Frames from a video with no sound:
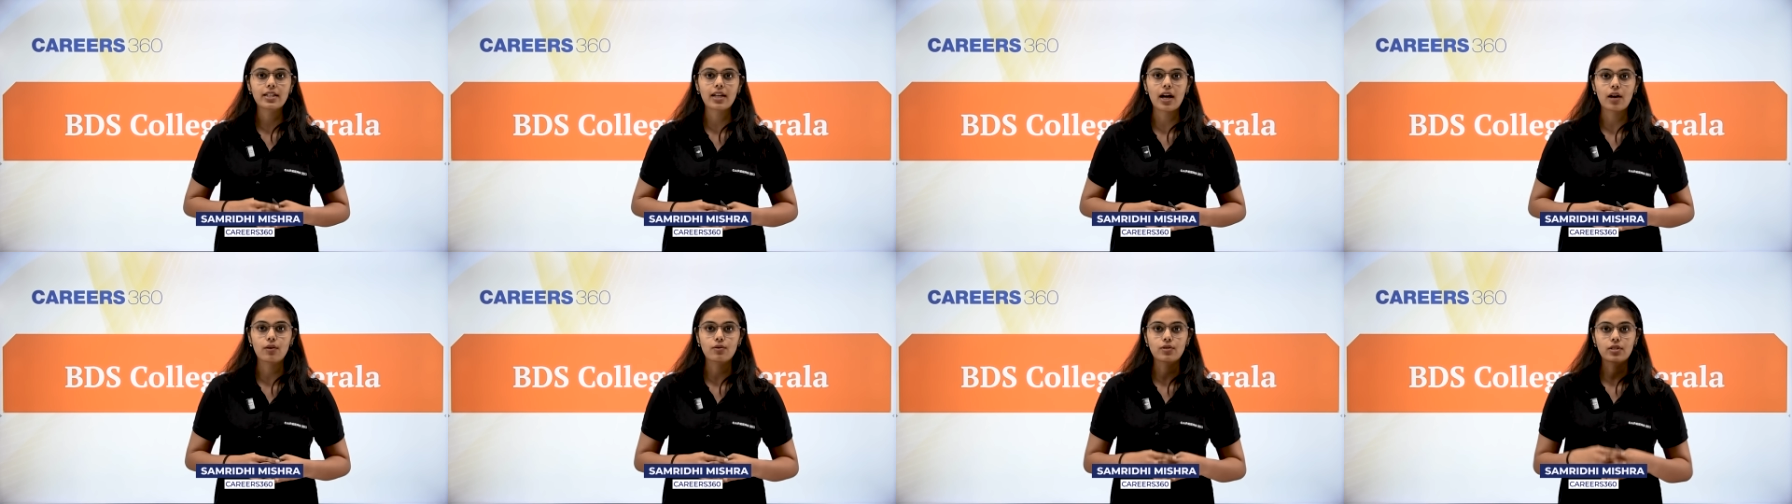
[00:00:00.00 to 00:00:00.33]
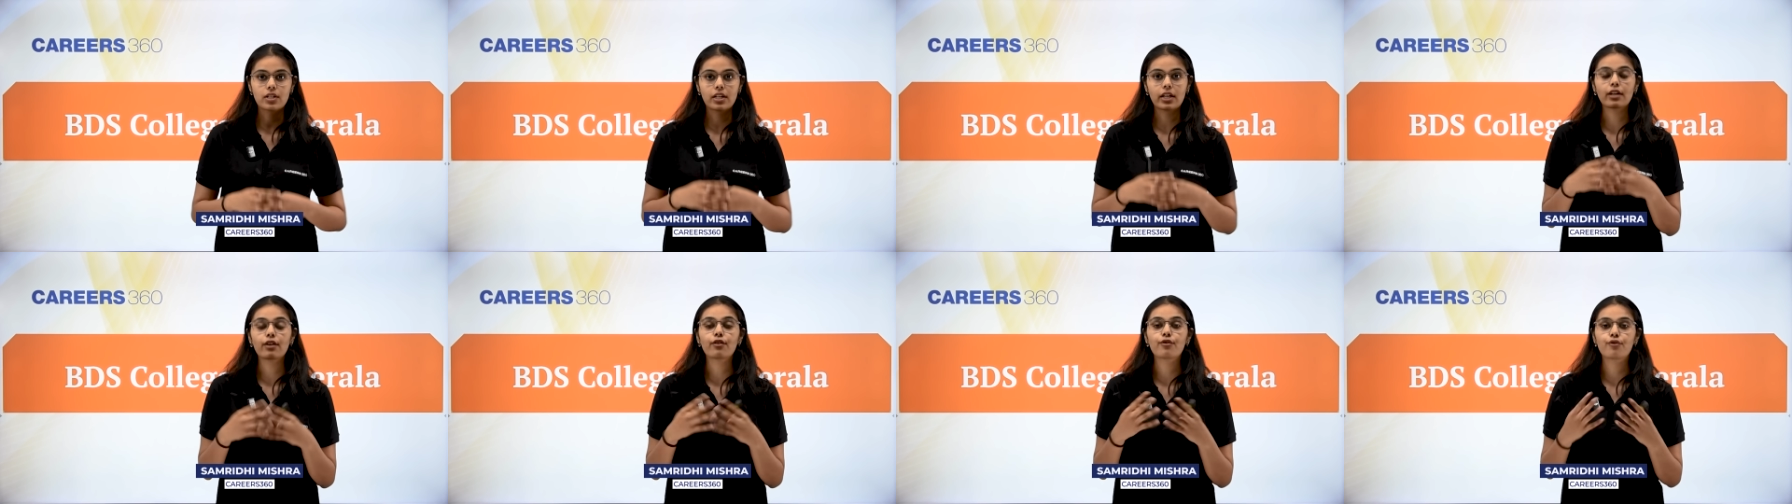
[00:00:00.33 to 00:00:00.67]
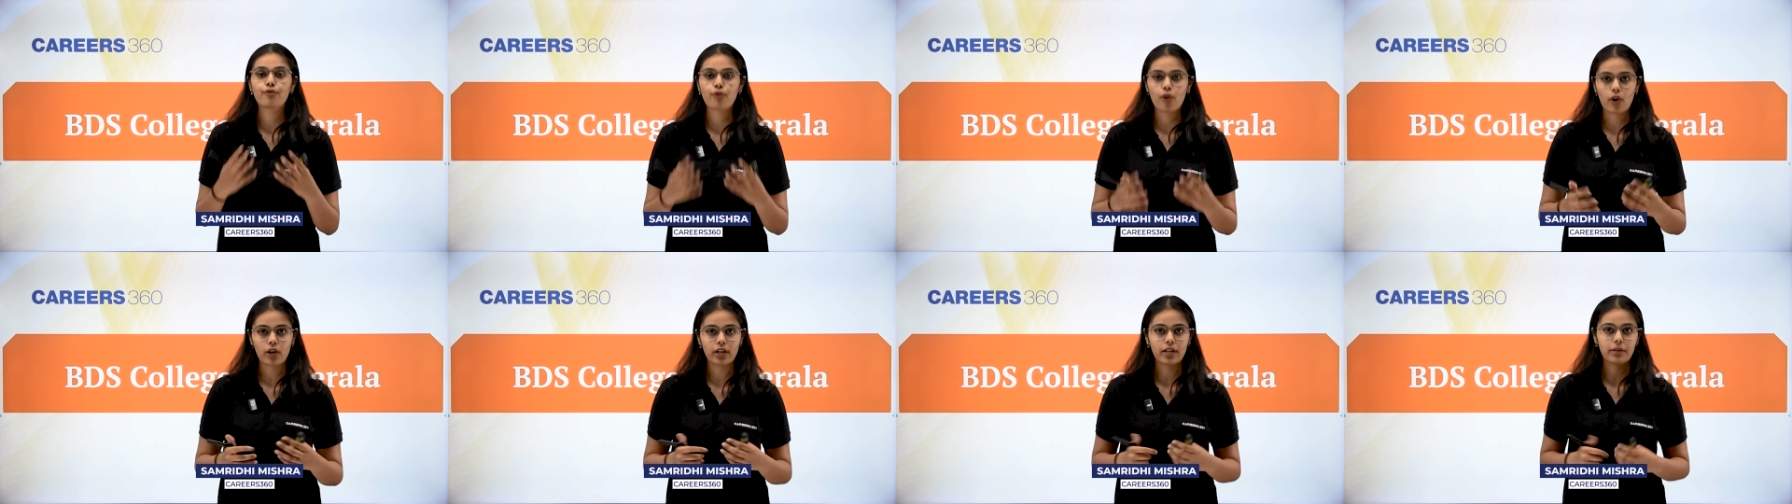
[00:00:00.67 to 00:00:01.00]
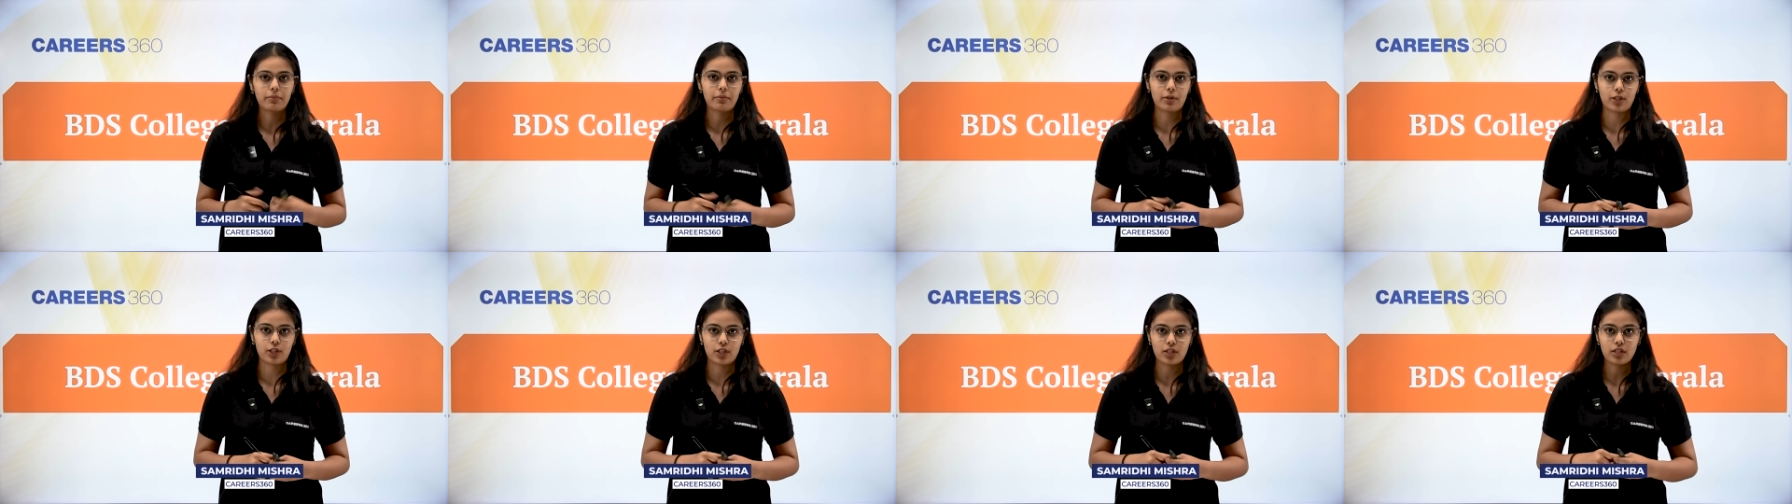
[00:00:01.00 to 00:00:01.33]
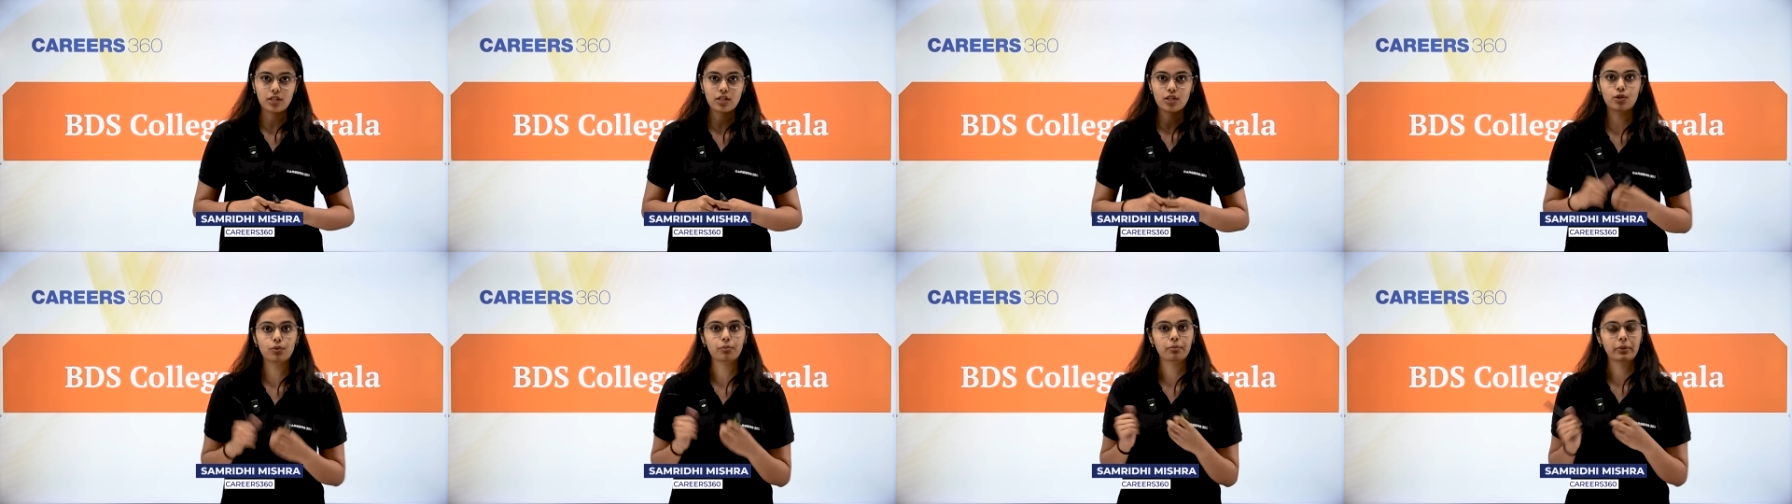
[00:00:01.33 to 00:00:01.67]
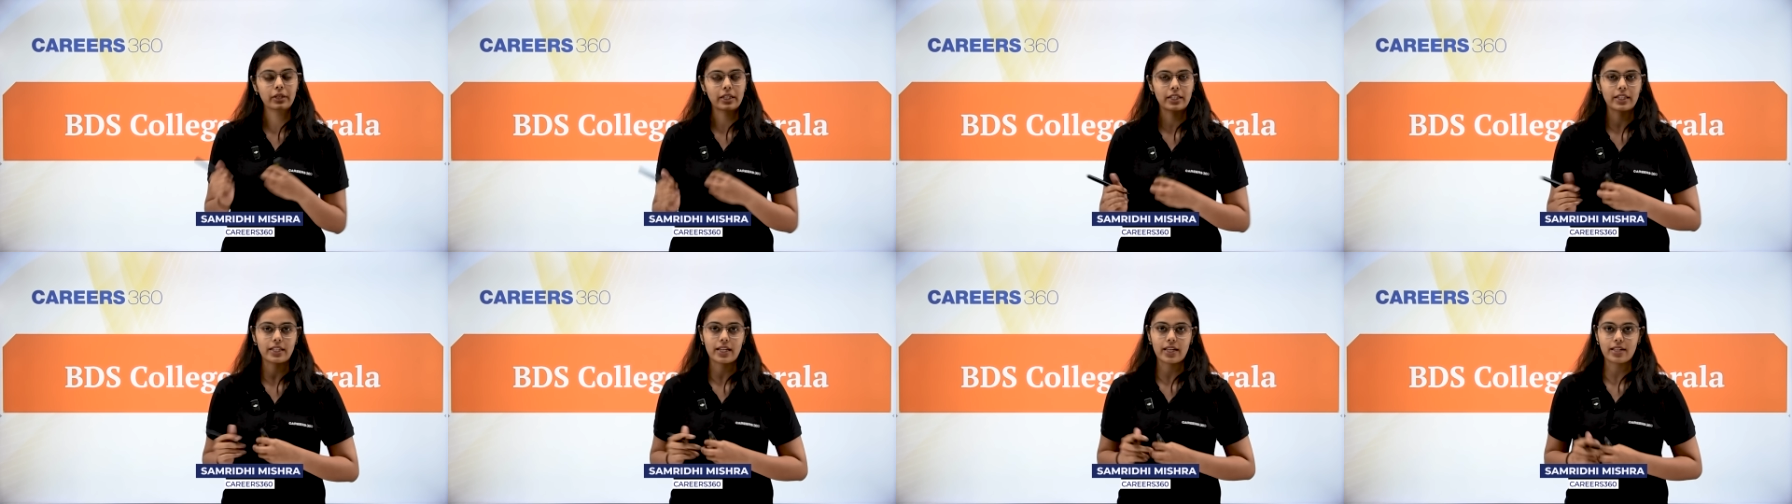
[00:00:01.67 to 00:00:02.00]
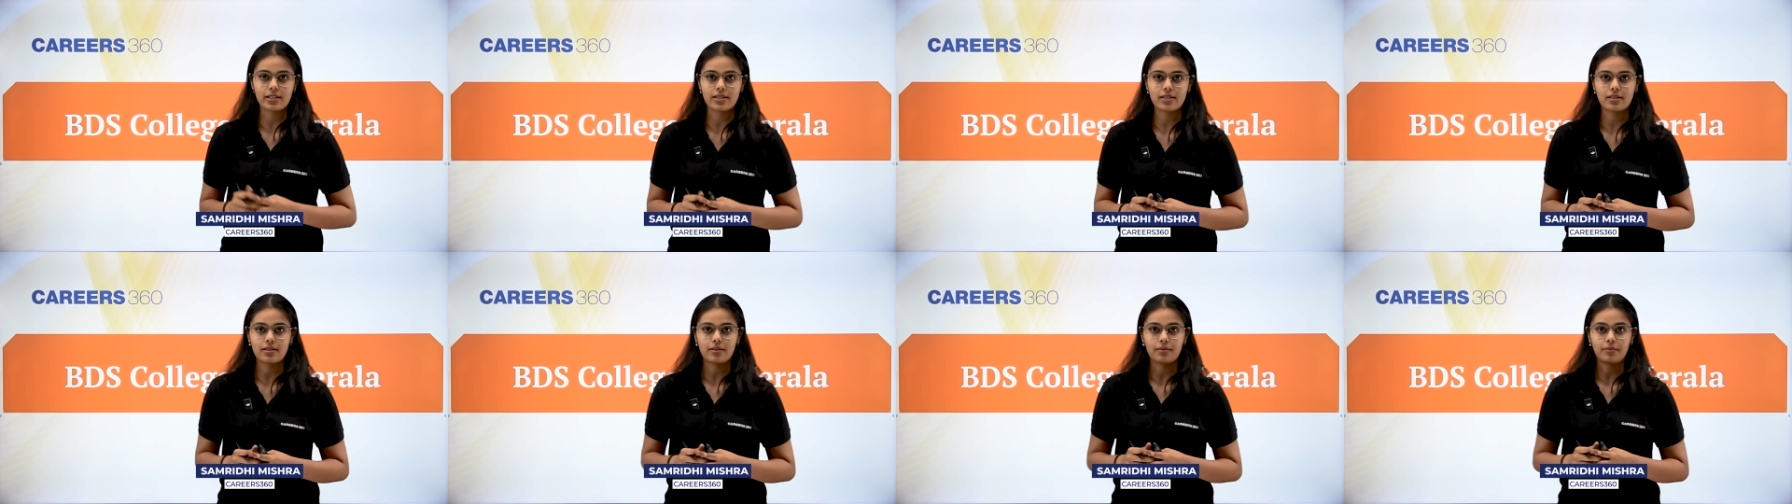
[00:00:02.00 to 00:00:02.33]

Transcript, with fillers: counseling for admissions to BDS.